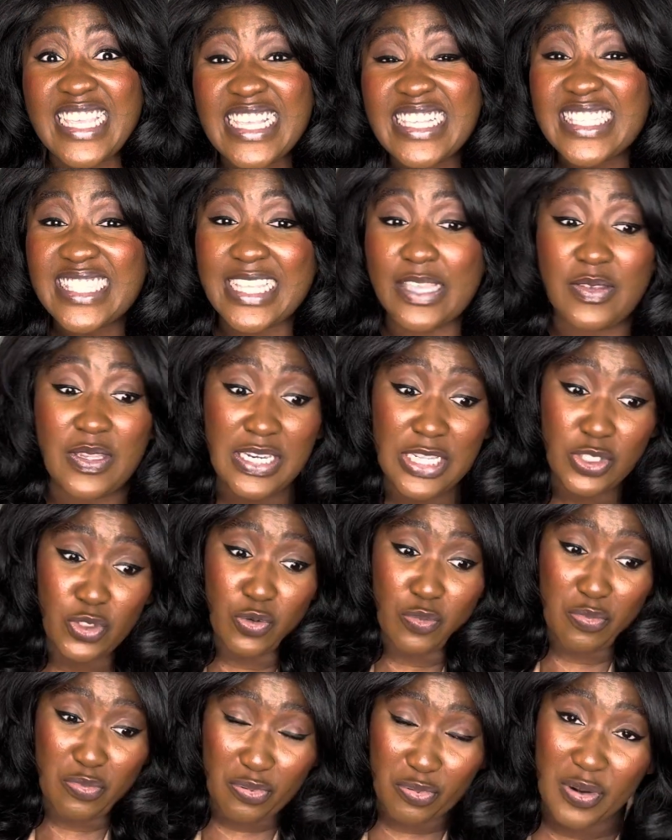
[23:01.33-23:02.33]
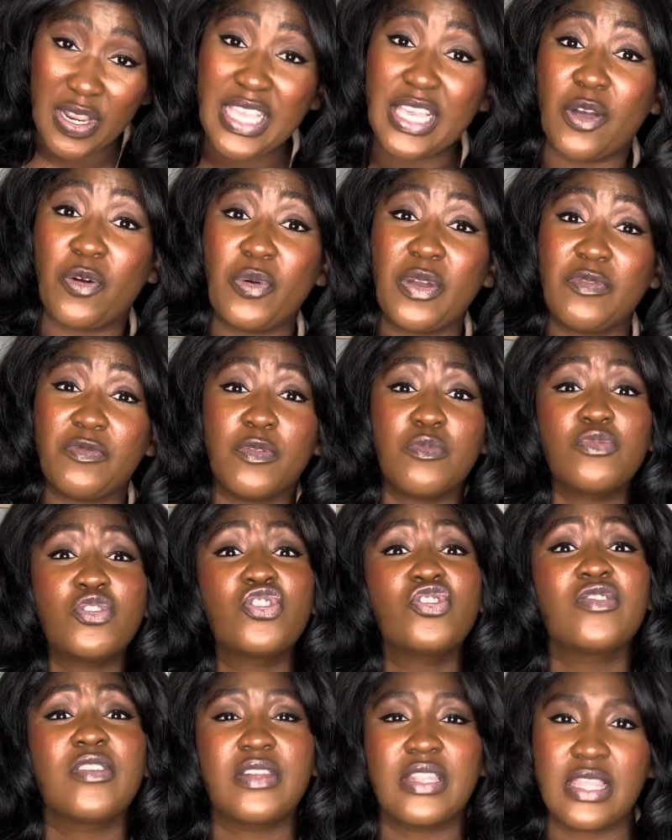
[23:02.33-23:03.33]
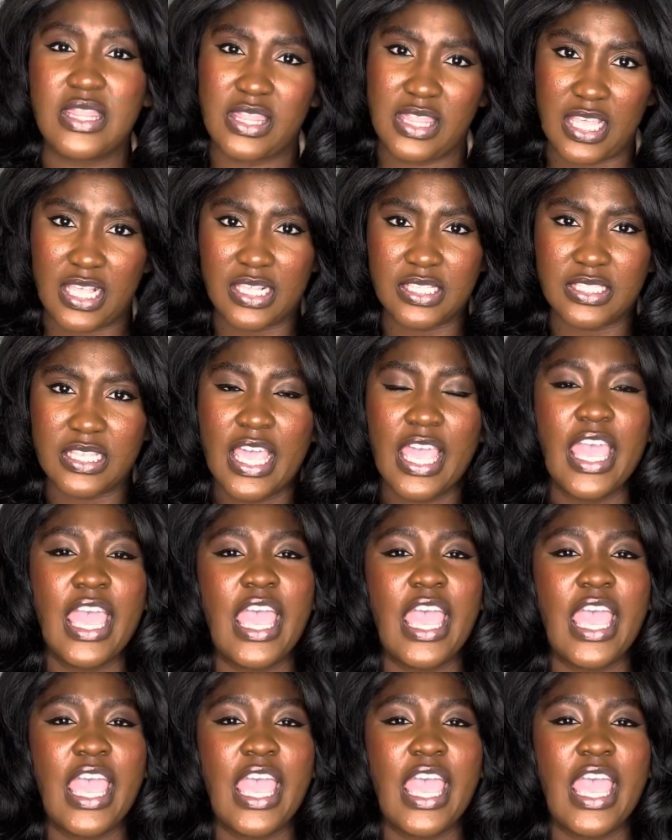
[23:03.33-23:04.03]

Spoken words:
takes time. You need to break away from certain things.